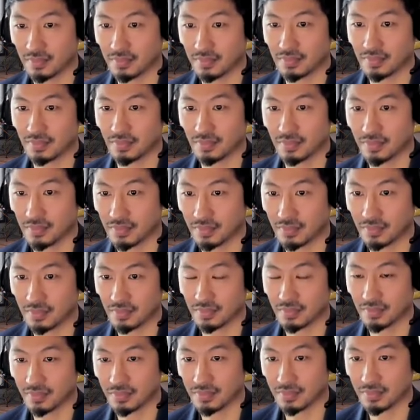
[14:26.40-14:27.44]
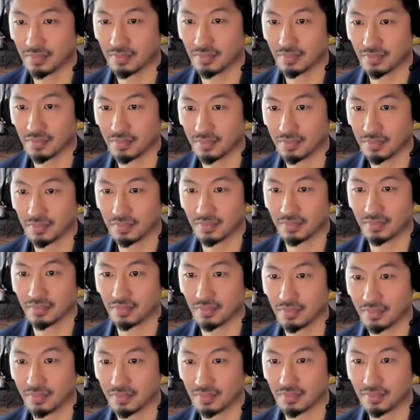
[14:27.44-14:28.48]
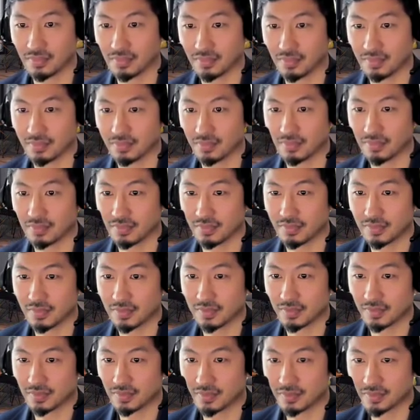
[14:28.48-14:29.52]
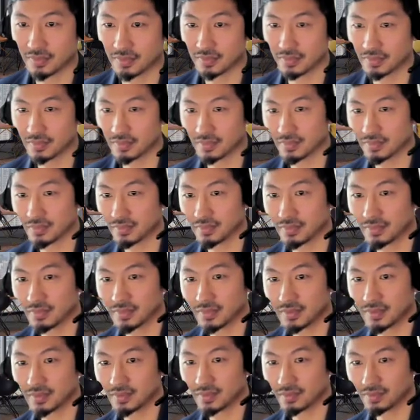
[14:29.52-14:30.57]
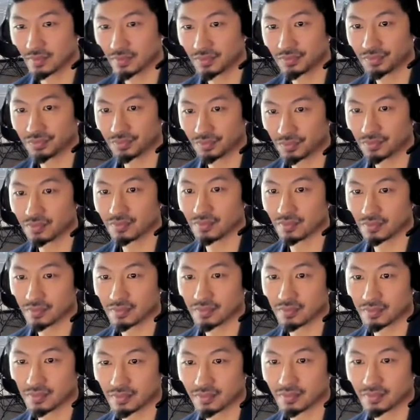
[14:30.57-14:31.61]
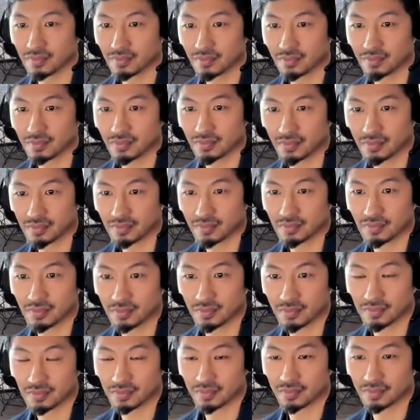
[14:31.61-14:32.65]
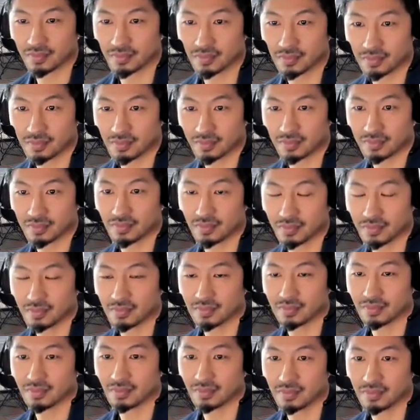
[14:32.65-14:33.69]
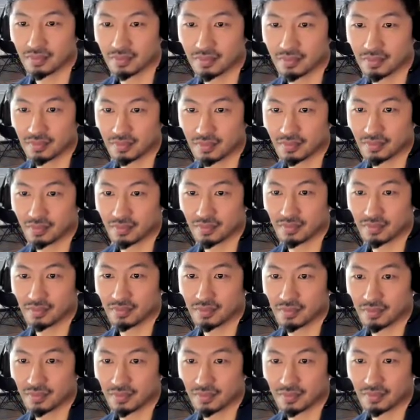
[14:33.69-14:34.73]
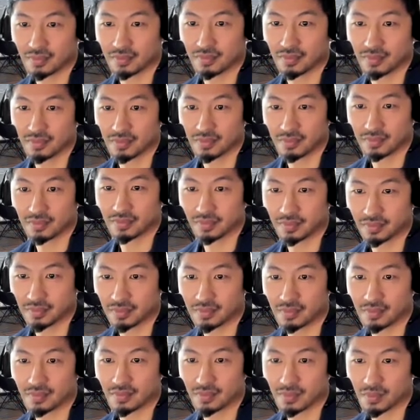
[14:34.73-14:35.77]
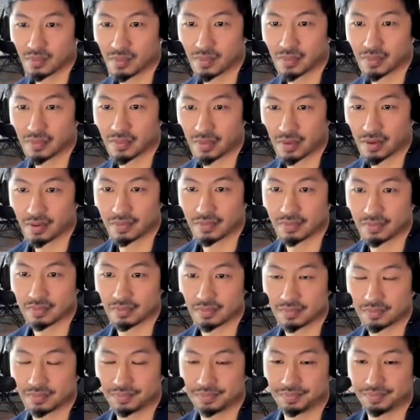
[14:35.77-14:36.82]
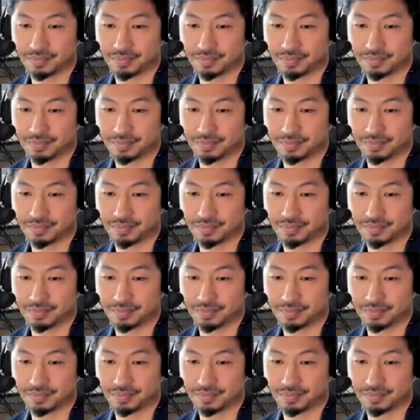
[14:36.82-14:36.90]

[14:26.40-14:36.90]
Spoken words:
just like say, oh, this is just an injury because I don't know. But I guess that's kind of what I'm envisioning. People to understand the importance of fascial